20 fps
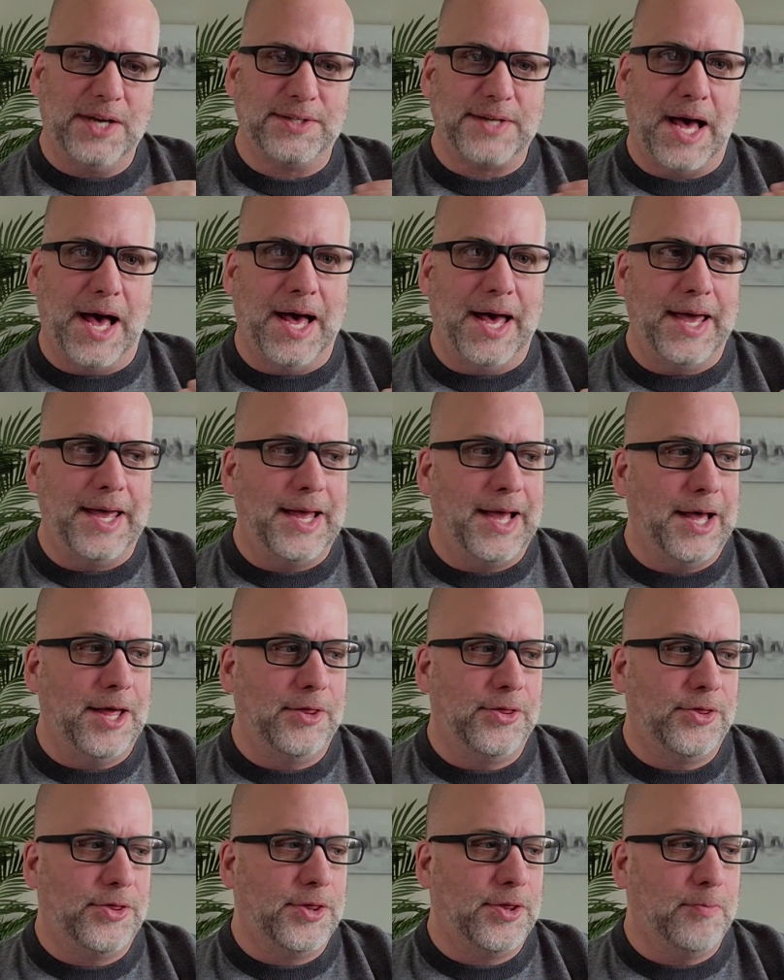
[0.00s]
because
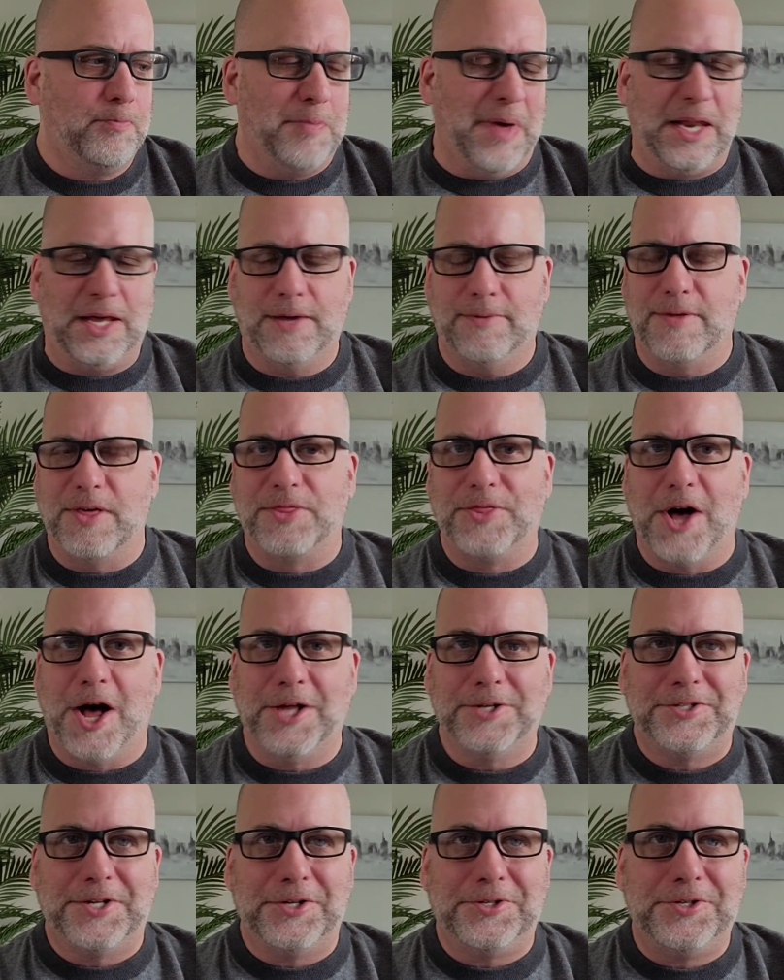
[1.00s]
many of the
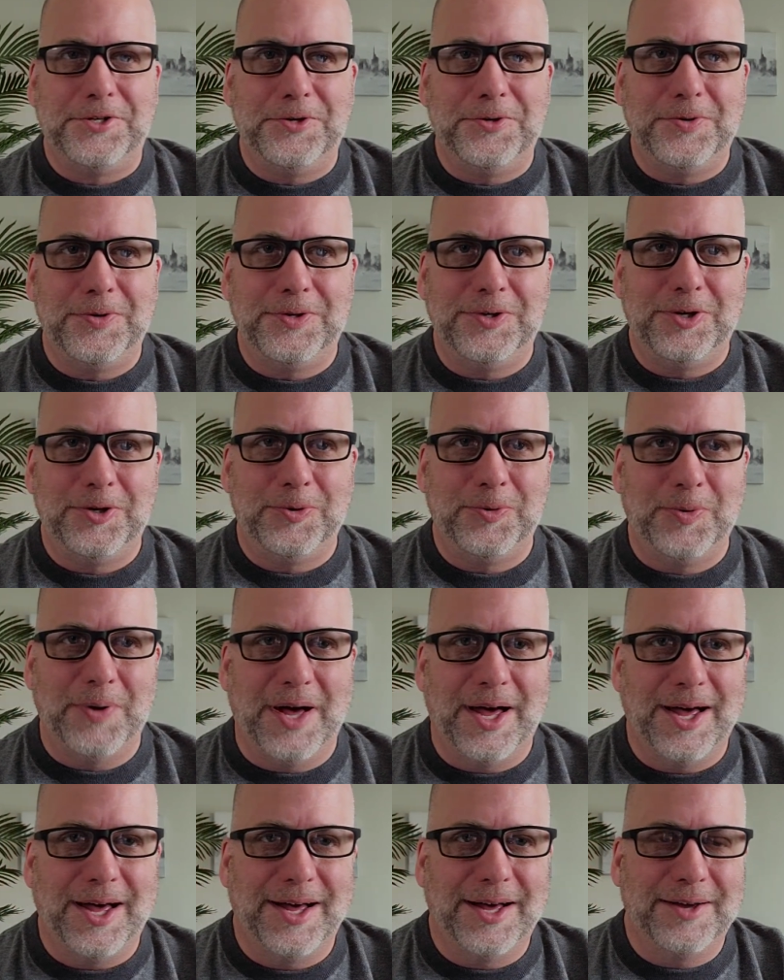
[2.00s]
thoughts that
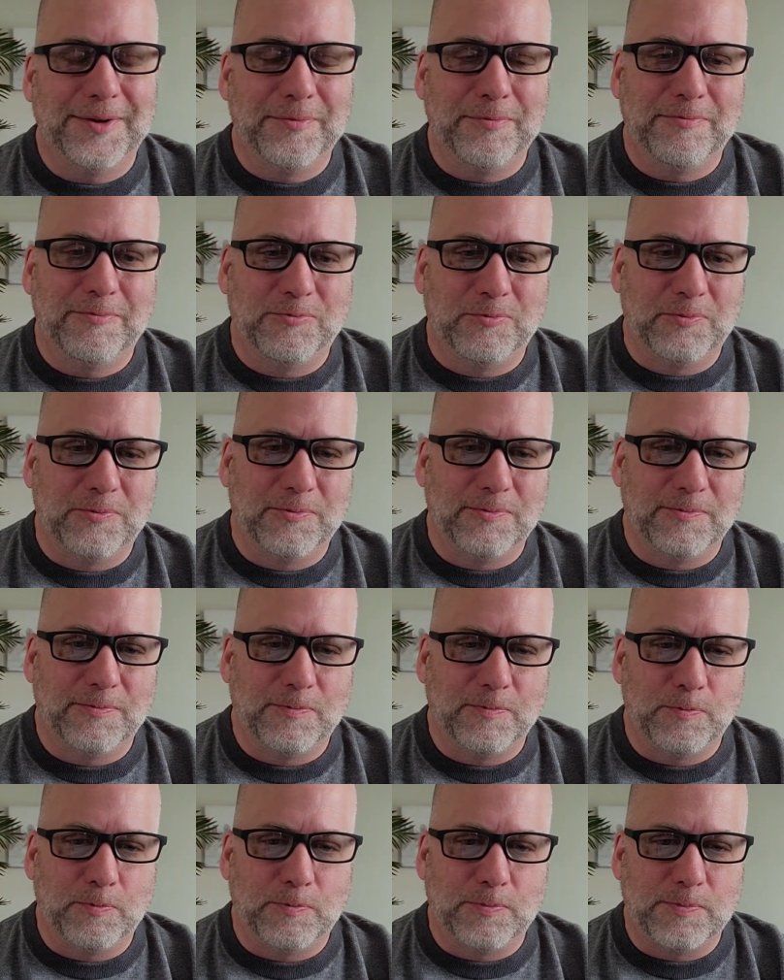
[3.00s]
you
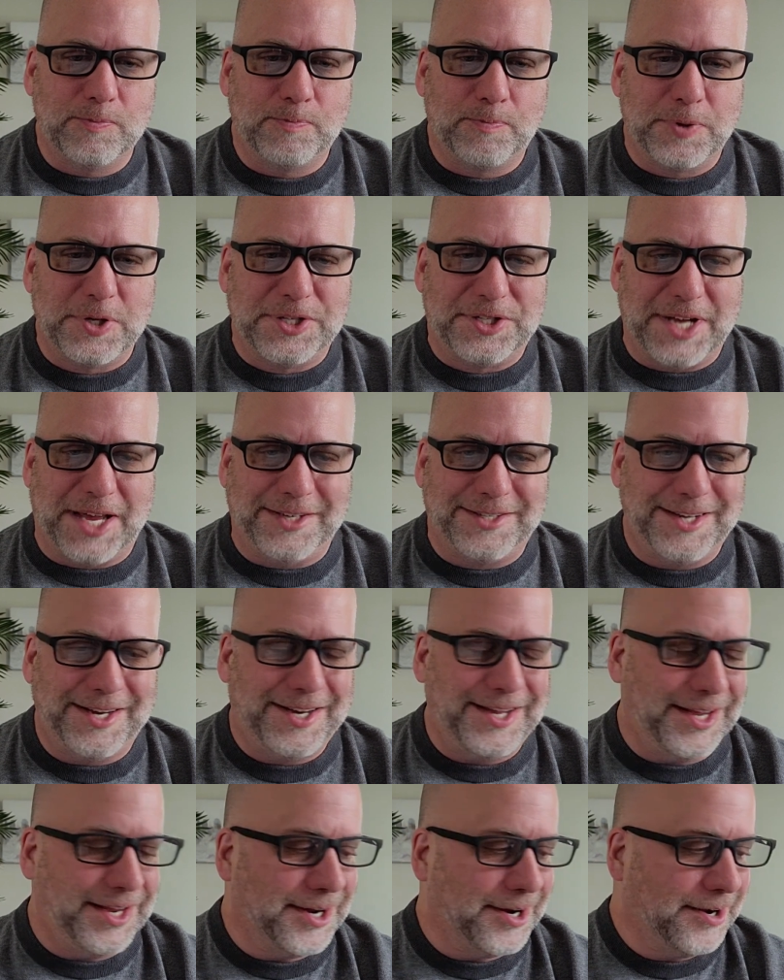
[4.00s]

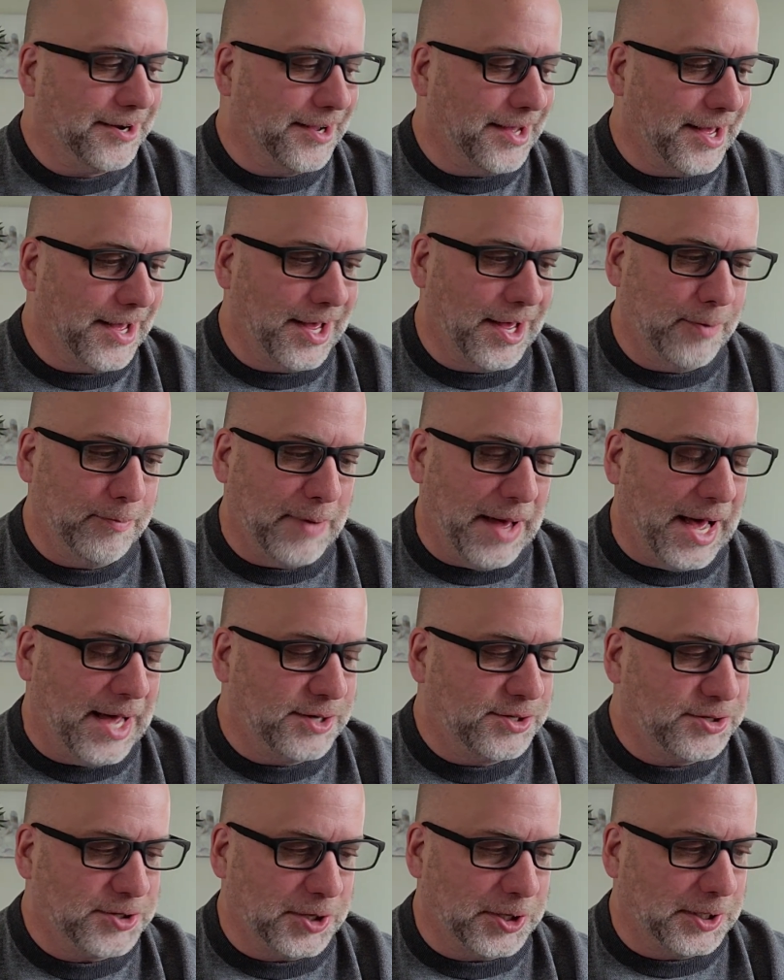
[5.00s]
presented here,
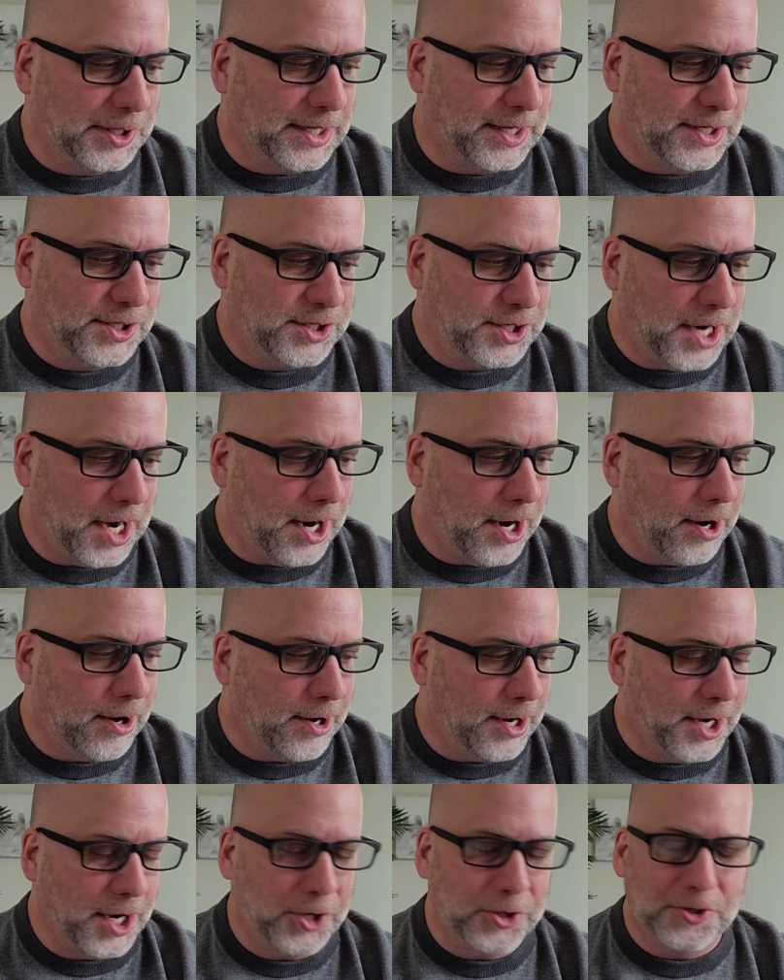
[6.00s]
I certainly
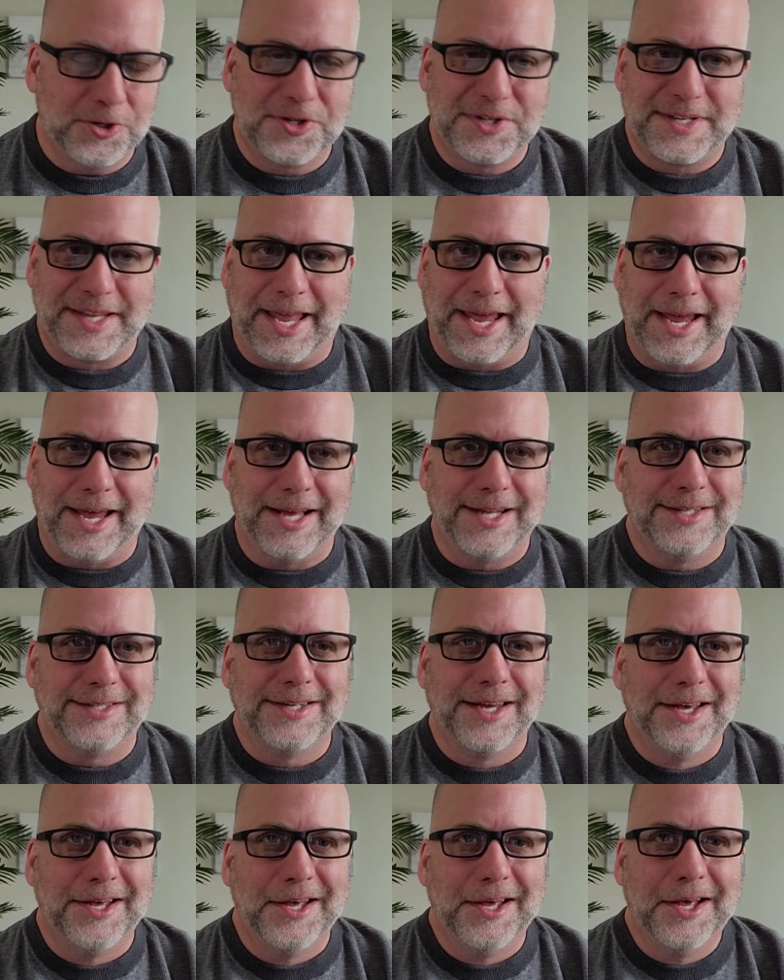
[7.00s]
share and
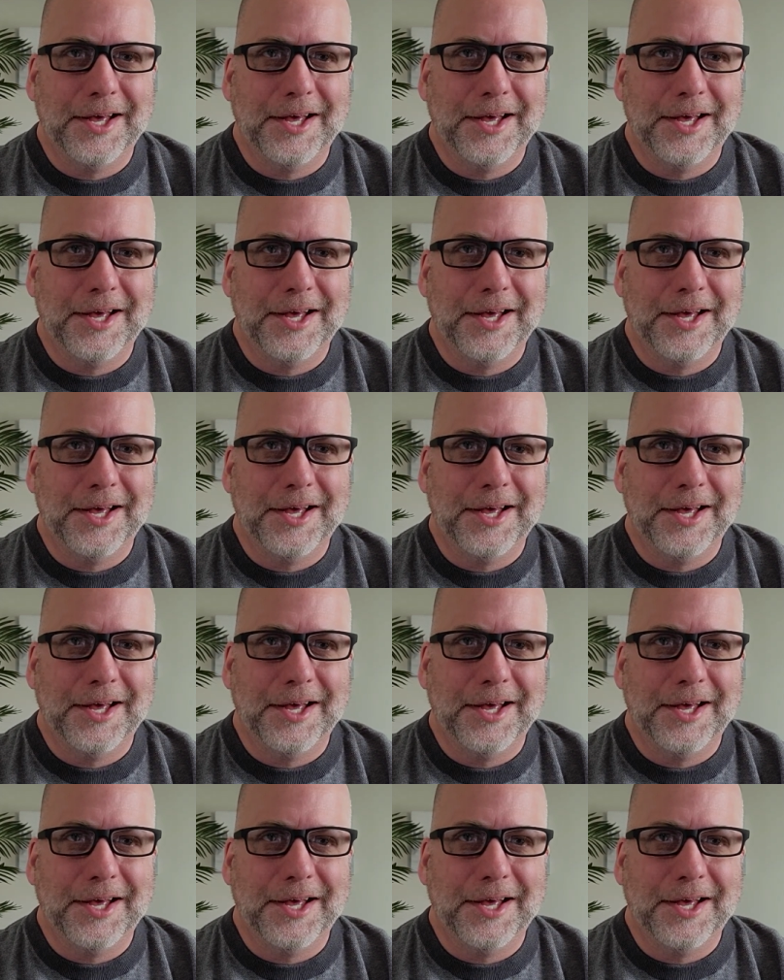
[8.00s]
understand